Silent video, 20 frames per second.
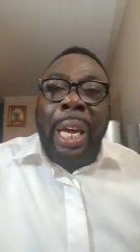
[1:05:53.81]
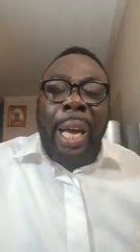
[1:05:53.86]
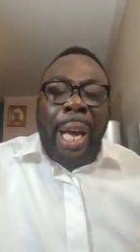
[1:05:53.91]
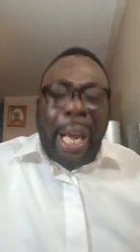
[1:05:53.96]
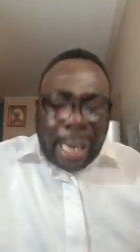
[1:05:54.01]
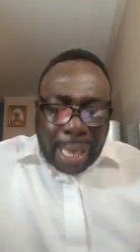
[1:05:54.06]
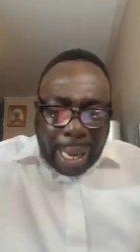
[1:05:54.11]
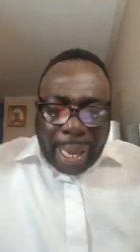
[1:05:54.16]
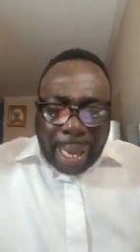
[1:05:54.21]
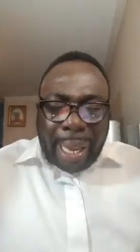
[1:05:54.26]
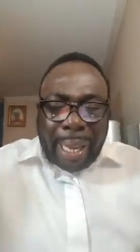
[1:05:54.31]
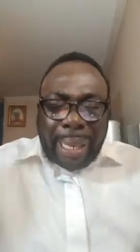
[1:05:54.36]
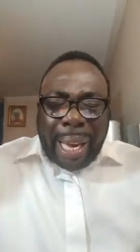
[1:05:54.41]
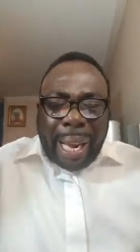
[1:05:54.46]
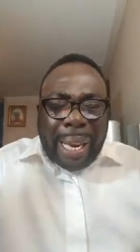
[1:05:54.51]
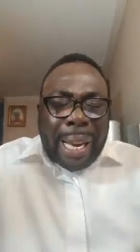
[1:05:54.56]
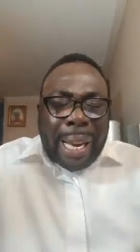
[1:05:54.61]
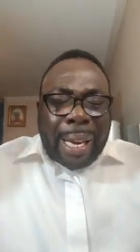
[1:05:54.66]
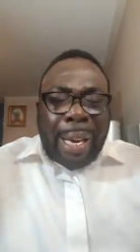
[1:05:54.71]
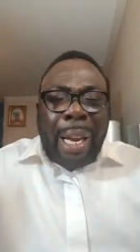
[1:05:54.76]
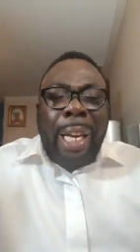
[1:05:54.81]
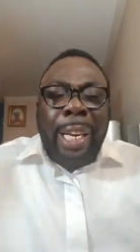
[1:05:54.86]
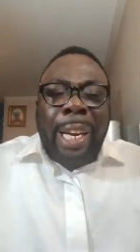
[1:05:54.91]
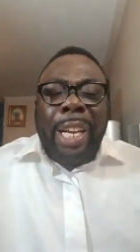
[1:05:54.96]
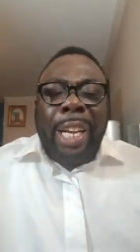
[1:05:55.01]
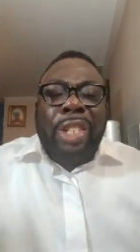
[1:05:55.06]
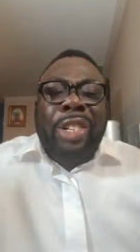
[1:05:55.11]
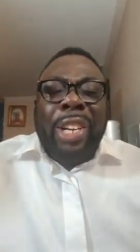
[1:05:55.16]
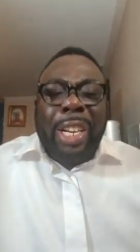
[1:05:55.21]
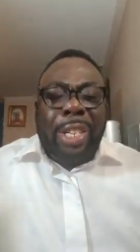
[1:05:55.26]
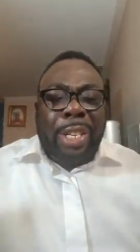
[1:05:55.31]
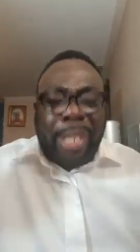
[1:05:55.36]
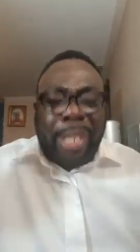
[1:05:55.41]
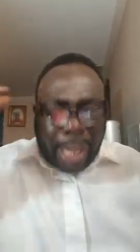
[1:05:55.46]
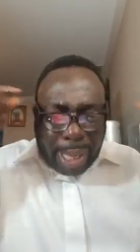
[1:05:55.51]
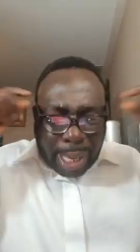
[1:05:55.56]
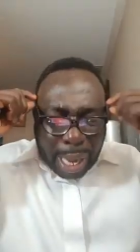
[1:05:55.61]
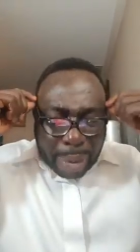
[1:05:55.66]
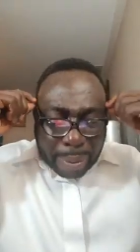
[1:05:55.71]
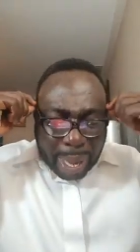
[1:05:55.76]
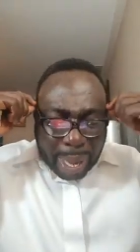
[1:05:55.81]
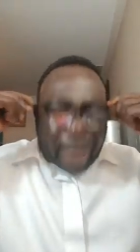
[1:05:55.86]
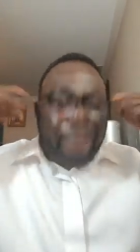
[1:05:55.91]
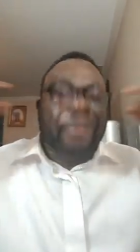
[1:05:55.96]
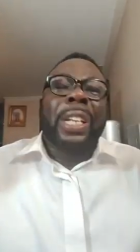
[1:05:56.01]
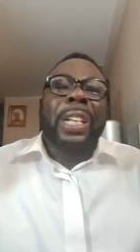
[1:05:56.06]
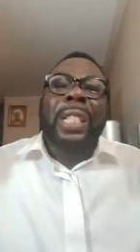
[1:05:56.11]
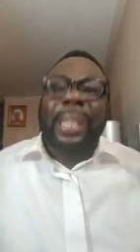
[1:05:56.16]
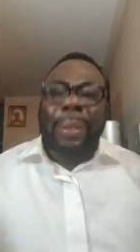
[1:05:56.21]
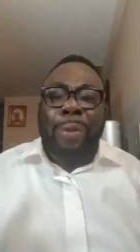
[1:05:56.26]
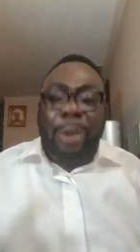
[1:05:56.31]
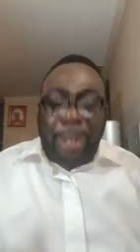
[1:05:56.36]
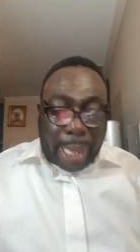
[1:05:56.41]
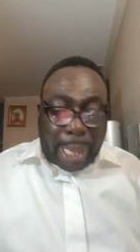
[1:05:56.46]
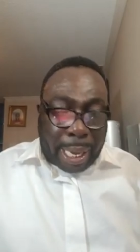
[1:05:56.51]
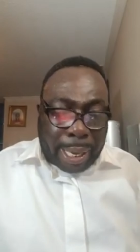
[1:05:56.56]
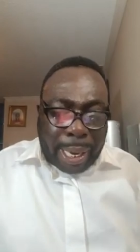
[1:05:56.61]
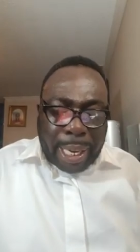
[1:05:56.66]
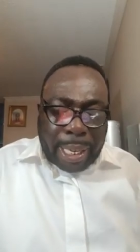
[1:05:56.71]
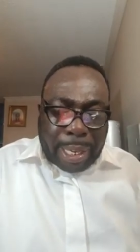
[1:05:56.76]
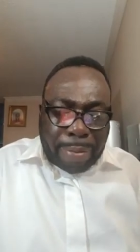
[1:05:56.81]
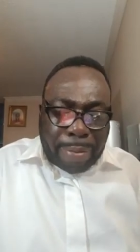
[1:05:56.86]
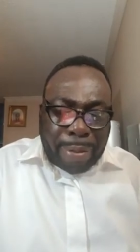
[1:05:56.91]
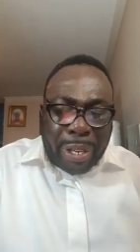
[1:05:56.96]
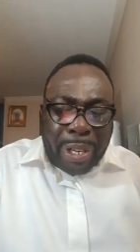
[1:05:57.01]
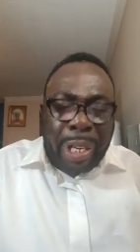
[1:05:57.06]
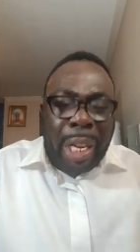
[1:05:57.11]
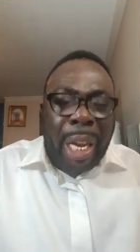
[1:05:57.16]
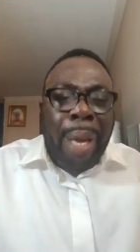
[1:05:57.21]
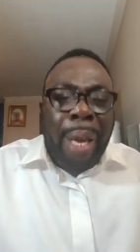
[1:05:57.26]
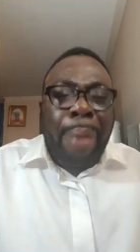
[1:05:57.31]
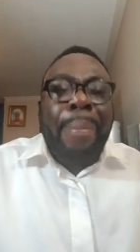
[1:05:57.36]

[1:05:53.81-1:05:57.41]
And uh, the, the judge said, down, everything was against me.